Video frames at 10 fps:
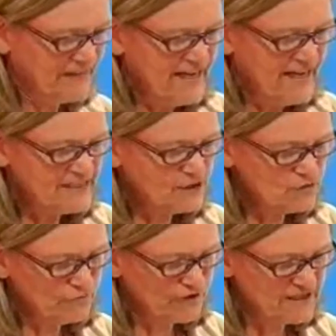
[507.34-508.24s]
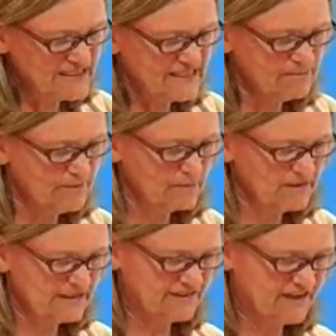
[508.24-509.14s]
So firstly,
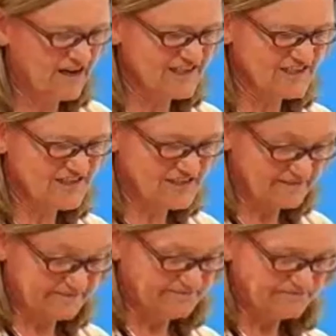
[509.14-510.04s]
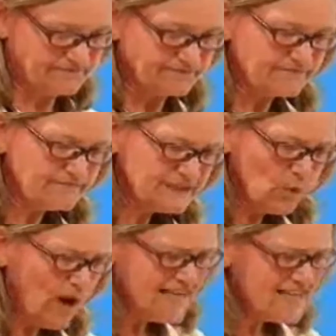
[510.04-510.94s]
public catharsis.
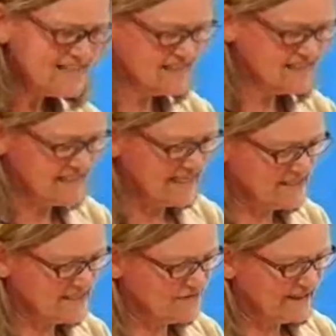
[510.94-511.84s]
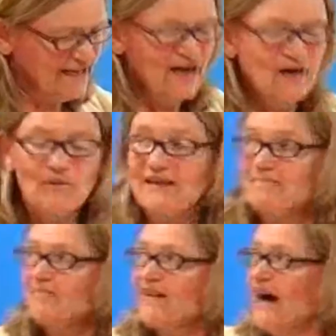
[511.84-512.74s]
Why is this necessary?
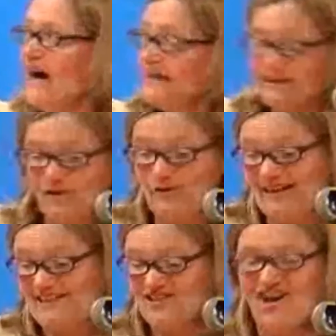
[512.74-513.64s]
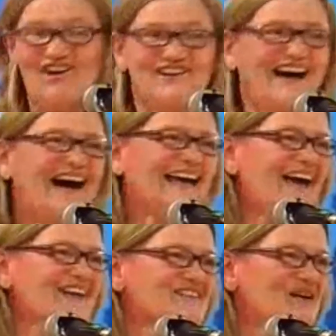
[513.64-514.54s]
Well, it's gone. I
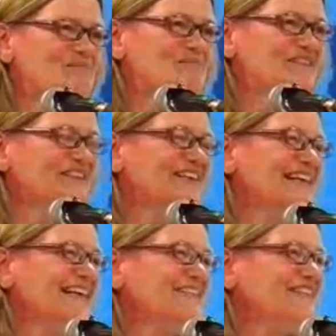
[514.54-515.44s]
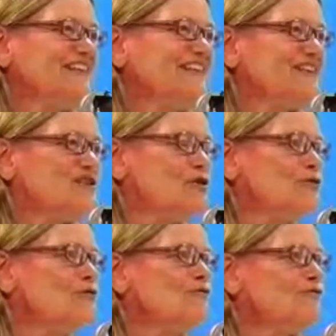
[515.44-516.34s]
had up there the
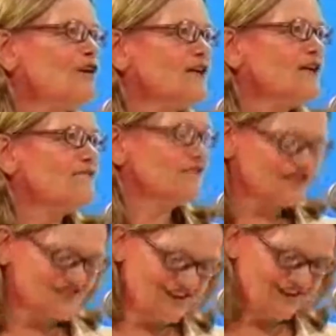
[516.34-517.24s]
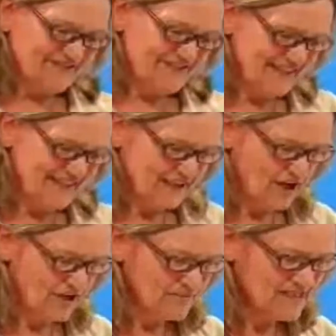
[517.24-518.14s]
2 front covers of The
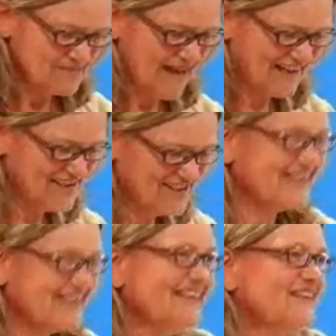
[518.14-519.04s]
Economist magazine.